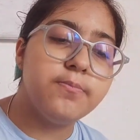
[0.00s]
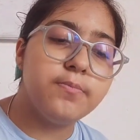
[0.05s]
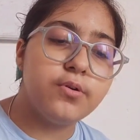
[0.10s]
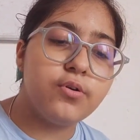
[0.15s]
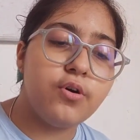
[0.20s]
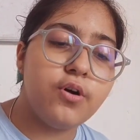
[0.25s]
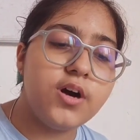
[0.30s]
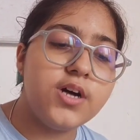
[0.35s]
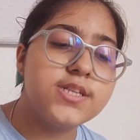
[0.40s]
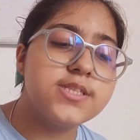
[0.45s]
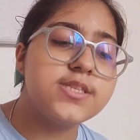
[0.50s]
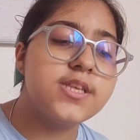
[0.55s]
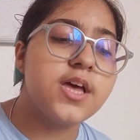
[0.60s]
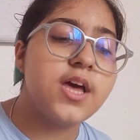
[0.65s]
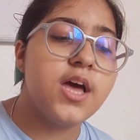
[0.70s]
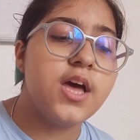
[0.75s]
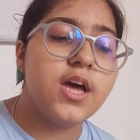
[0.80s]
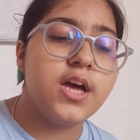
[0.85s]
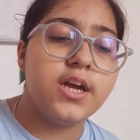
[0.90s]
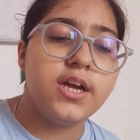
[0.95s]
Because
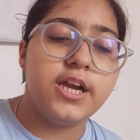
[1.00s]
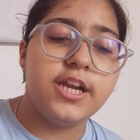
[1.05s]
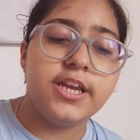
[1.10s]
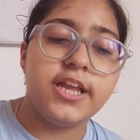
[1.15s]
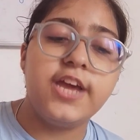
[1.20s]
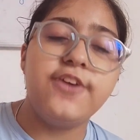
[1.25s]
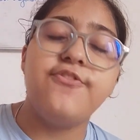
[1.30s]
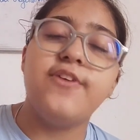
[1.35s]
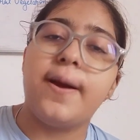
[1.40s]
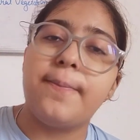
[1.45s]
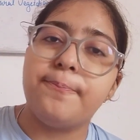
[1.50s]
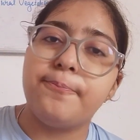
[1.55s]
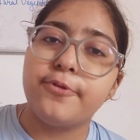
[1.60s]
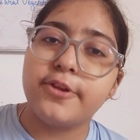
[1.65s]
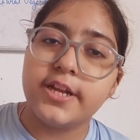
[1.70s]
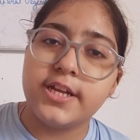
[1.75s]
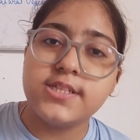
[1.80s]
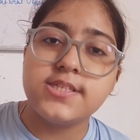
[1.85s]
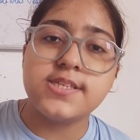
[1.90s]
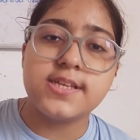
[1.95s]
it
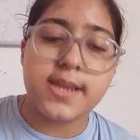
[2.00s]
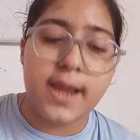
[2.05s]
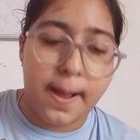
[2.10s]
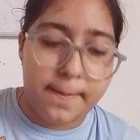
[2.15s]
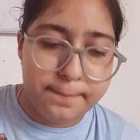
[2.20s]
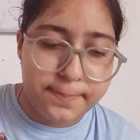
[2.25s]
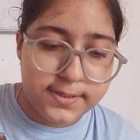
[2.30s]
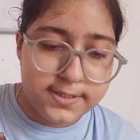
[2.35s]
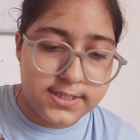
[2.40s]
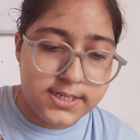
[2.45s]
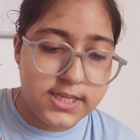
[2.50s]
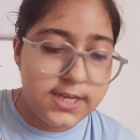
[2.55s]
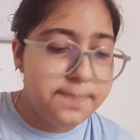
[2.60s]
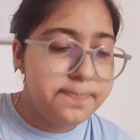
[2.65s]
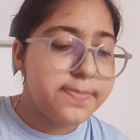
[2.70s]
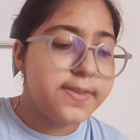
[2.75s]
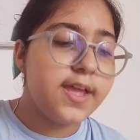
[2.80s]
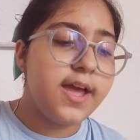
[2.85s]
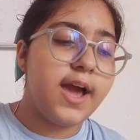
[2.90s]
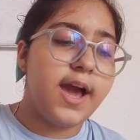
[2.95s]
evaporates
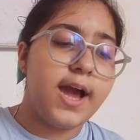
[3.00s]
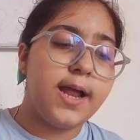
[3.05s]
rapidly